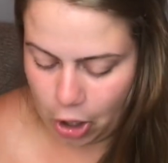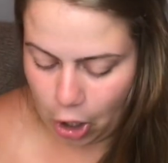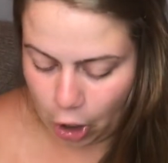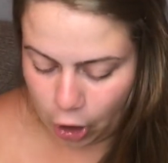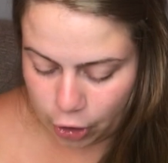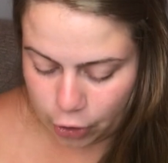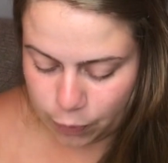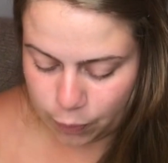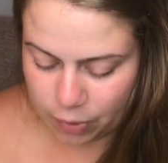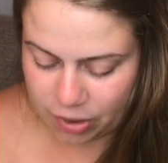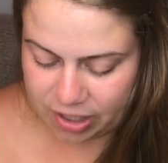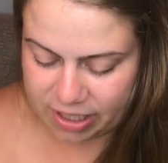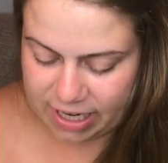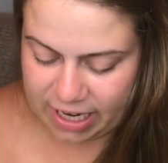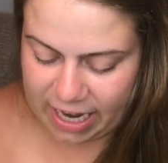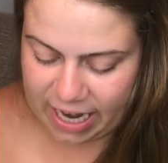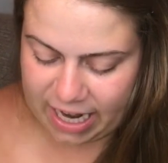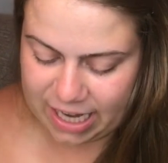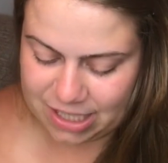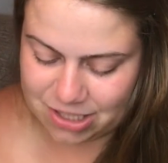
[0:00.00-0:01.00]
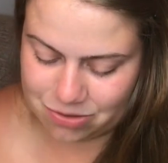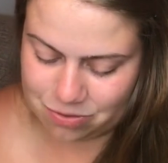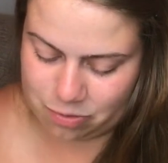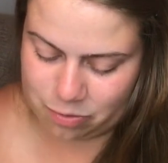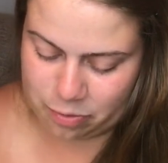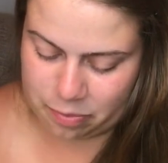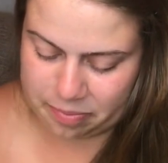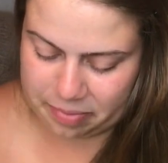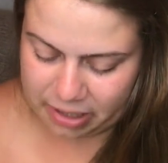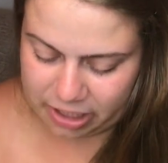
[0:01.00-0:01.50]
hard-working hands with
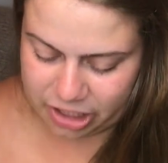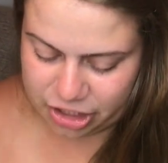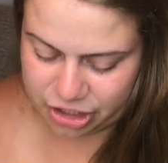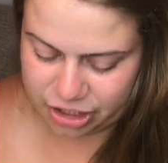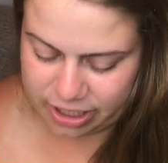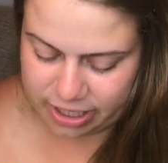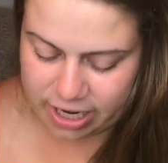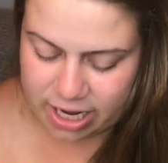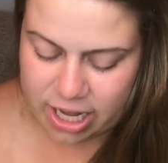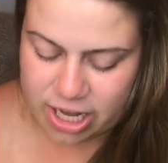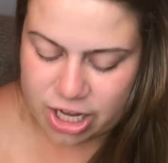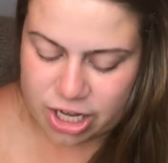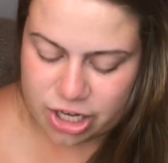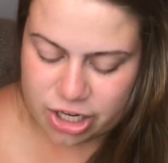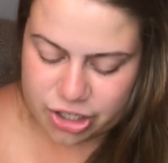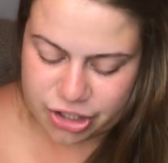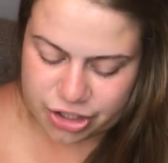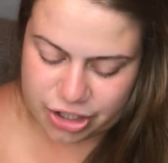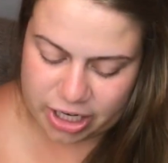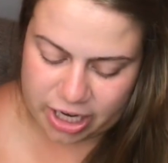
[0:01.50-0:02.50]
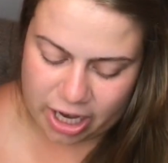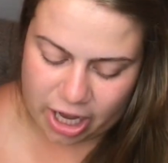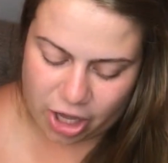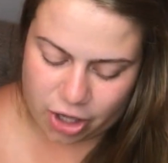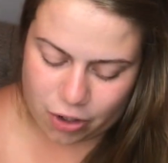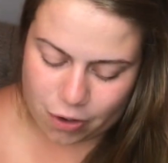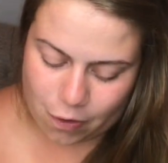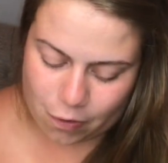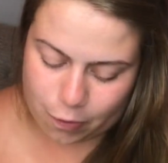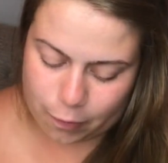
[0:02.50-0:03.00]
replenishing shea
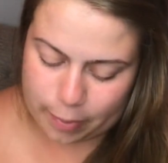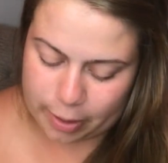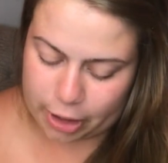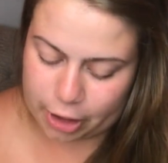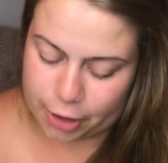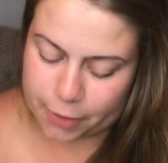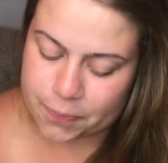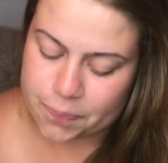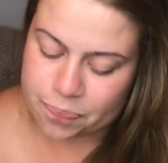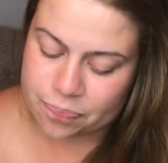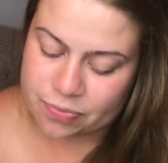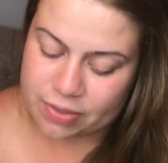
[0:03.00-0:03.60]
and cocoa butter.